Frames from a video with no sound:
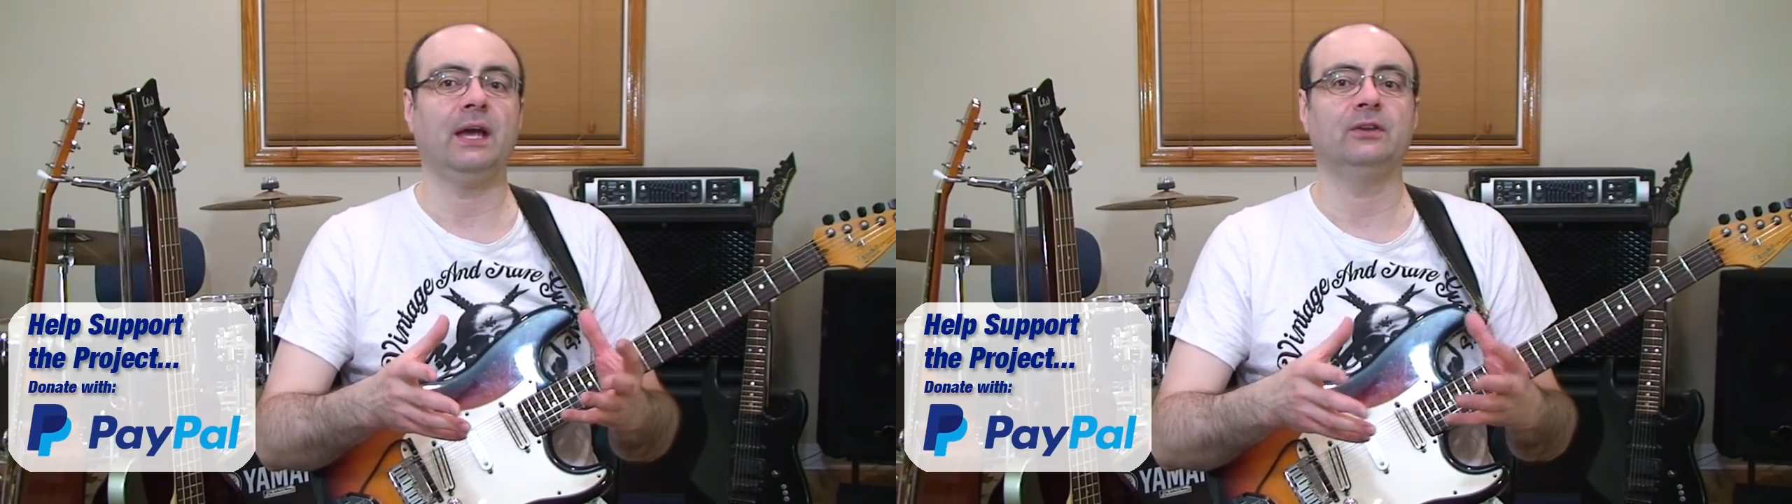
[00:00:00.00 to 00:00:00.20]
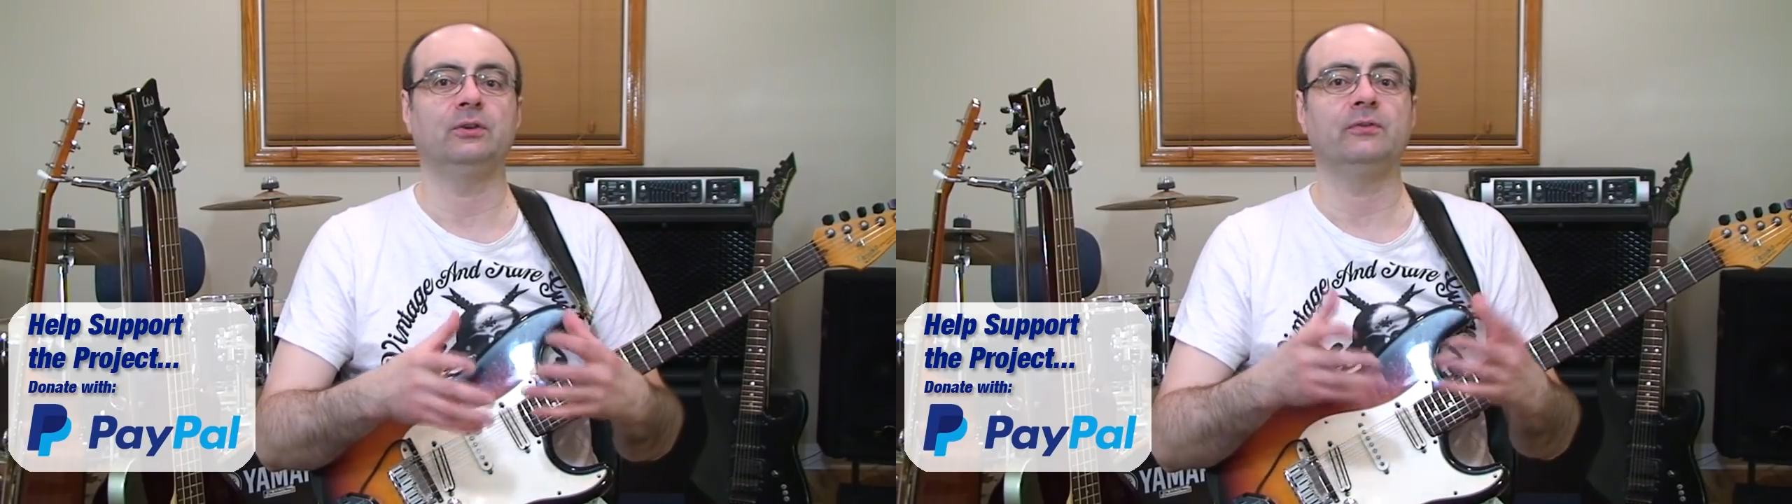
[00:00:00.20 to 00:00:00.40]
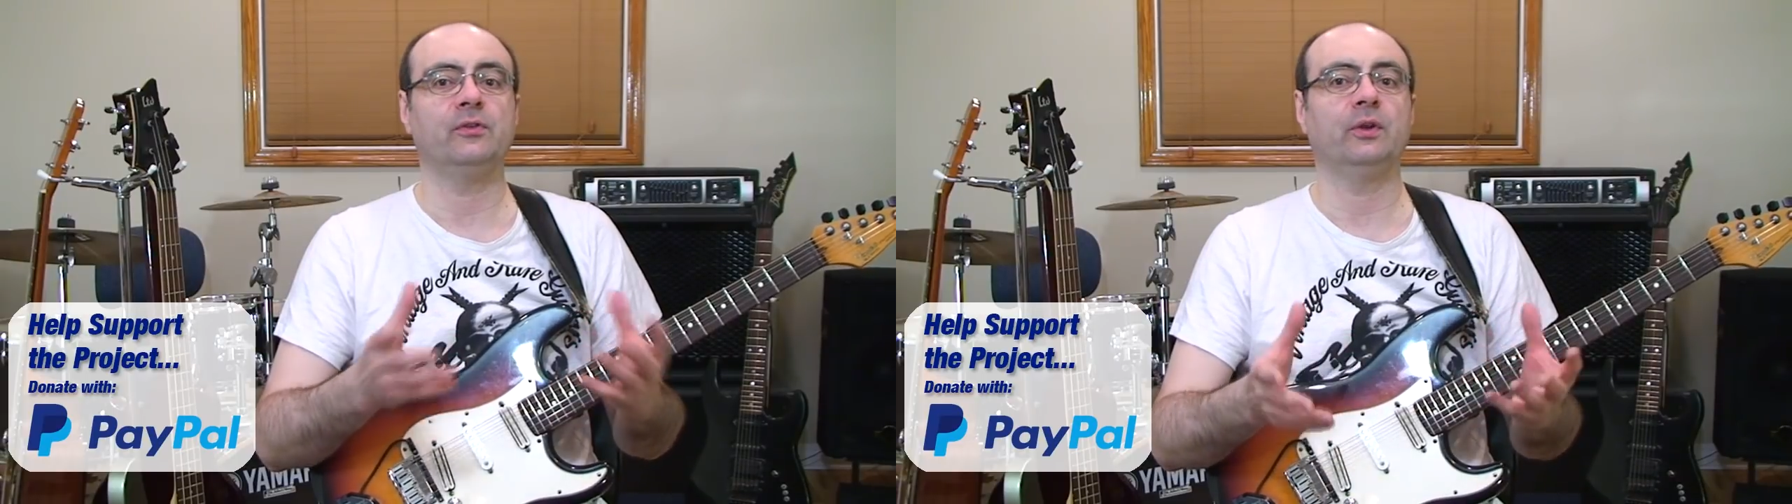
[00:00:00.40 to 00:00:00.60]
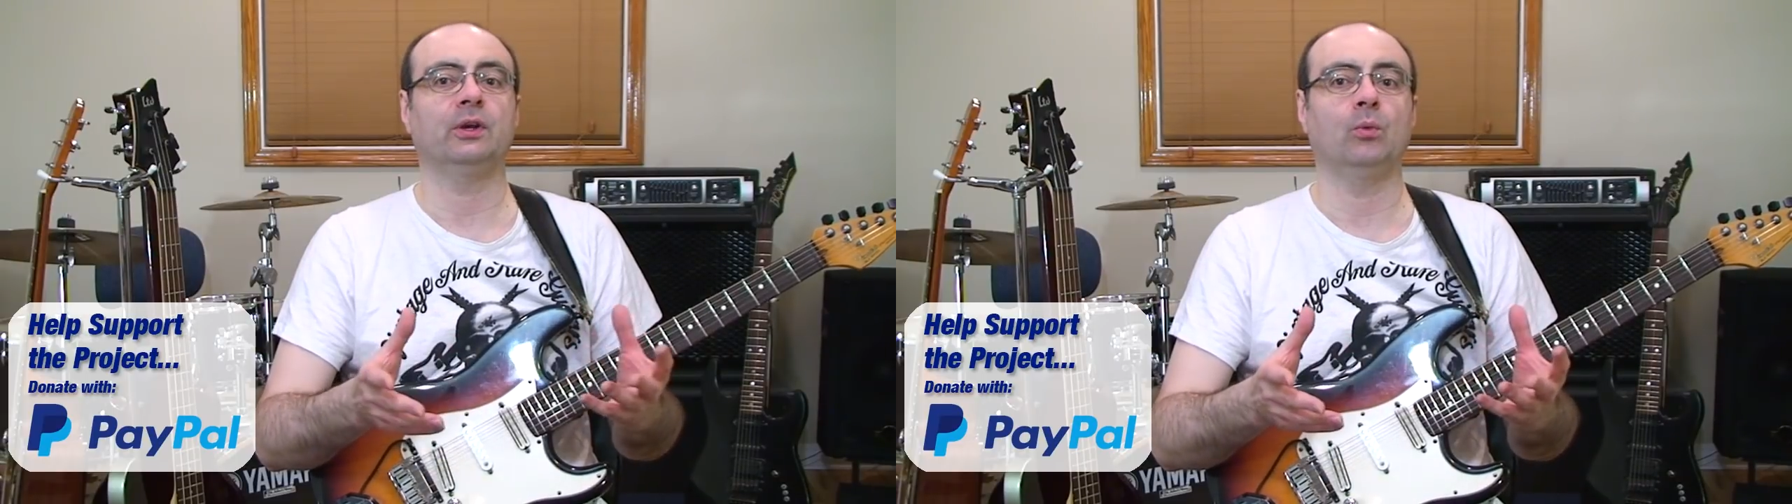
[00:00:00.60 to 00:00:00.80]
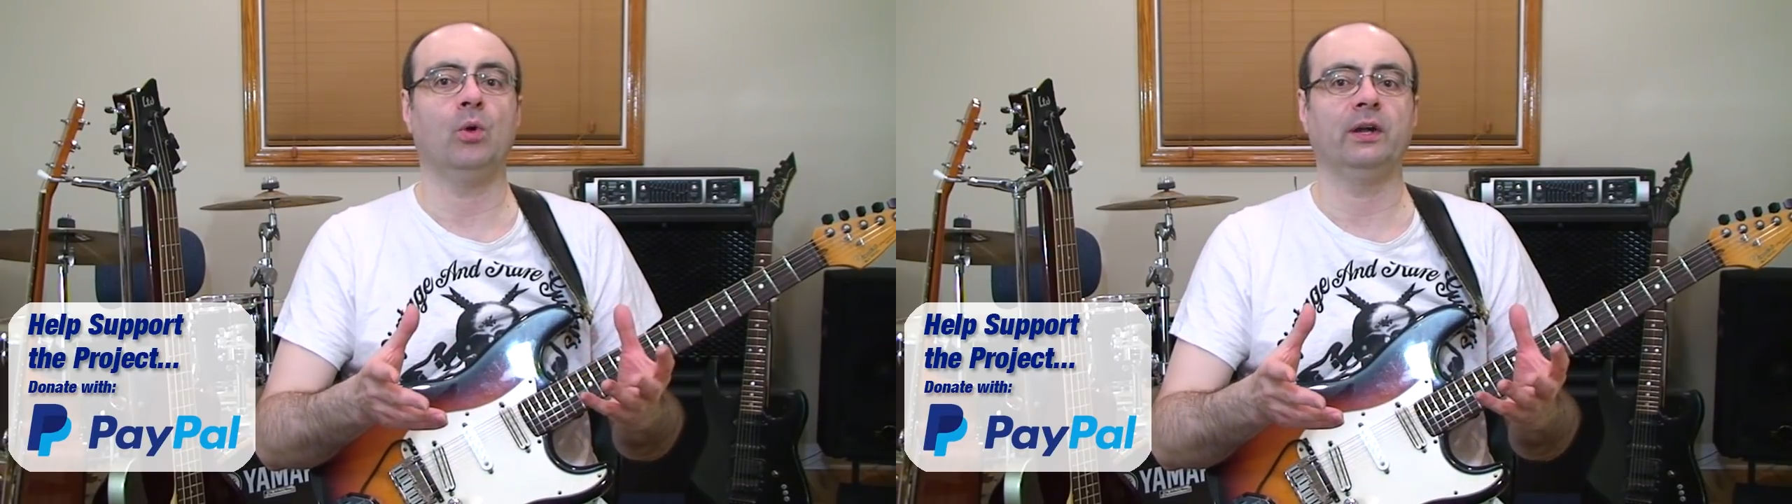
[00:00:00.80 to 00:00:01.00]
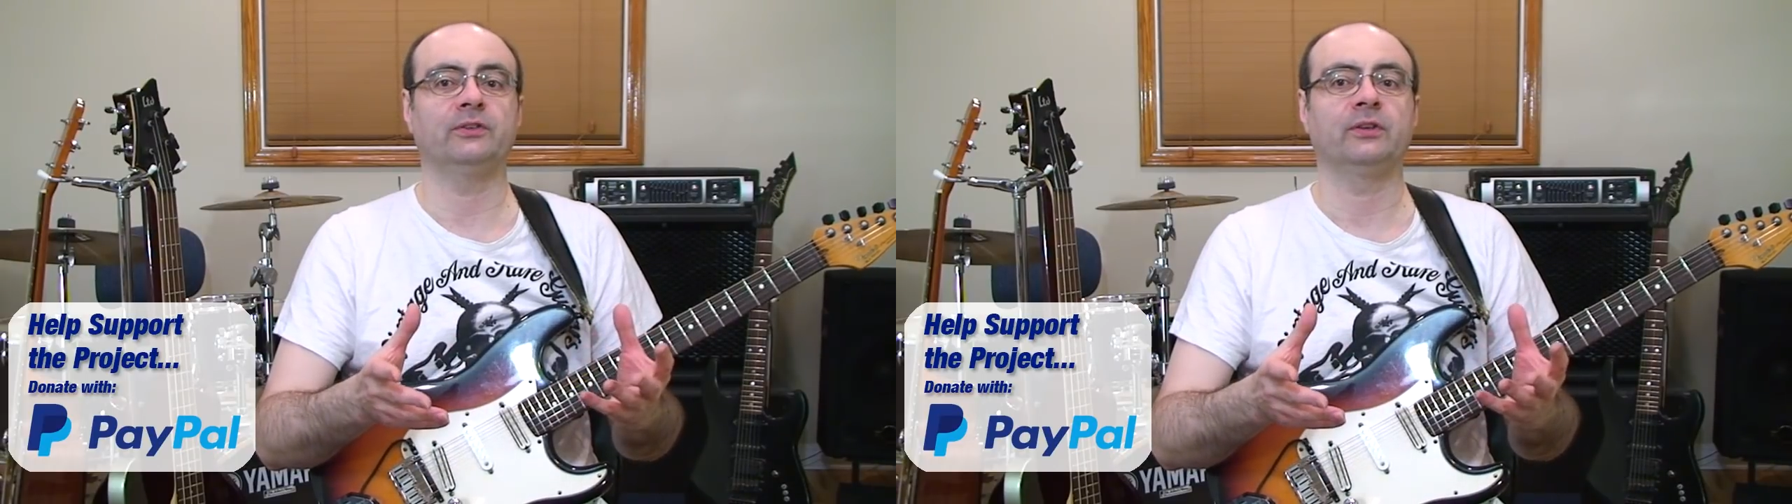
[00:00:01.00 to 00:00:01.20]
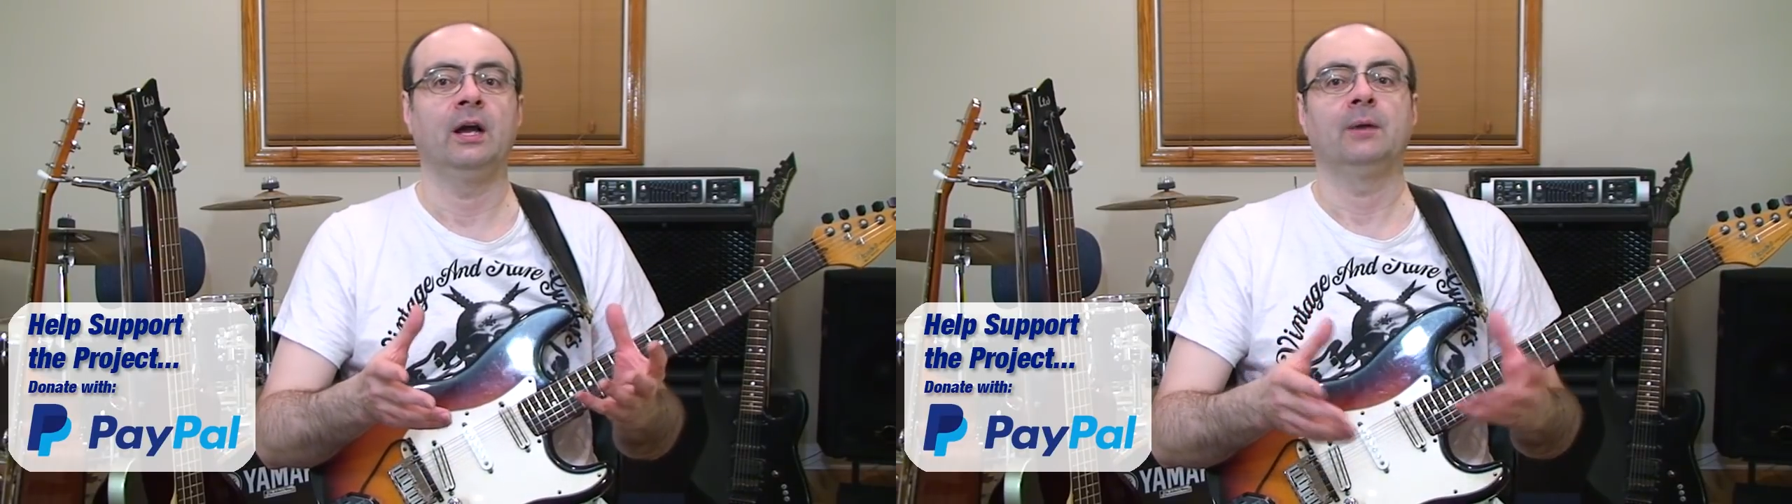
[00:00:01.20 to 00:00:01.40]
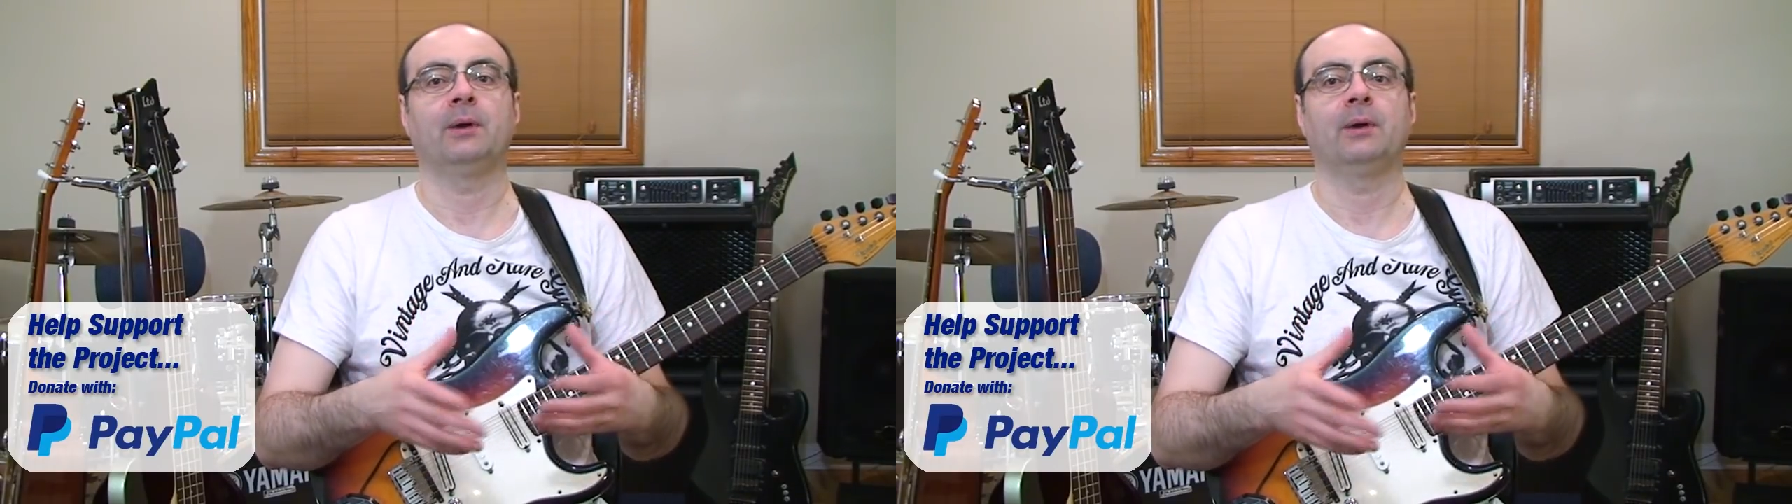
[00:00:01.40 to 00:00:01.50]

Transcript: and do everything at once